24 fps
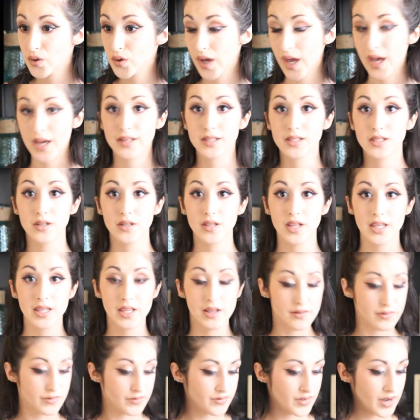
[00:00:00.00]
okay, so then
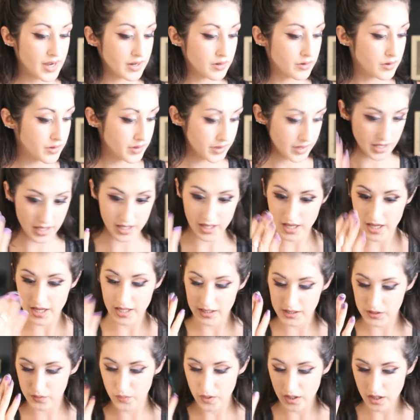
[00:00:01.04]
the final thing
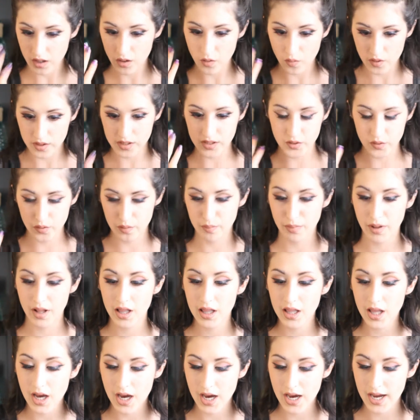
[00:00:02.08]
is we are going to
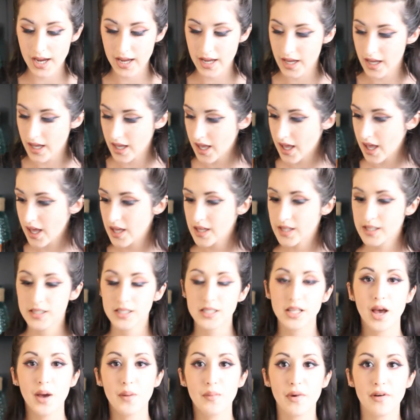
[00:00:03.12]
apply
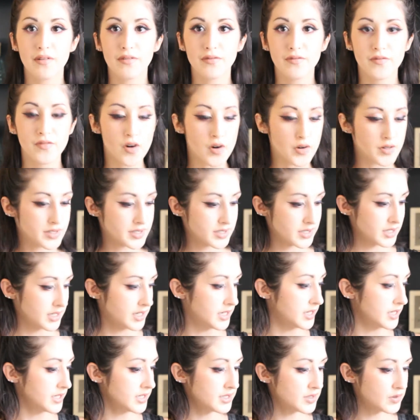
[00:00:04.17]
some
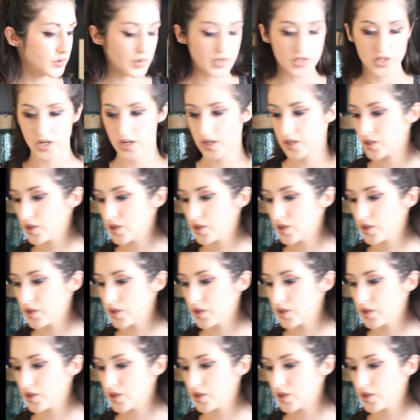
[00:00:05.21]
falsies, which I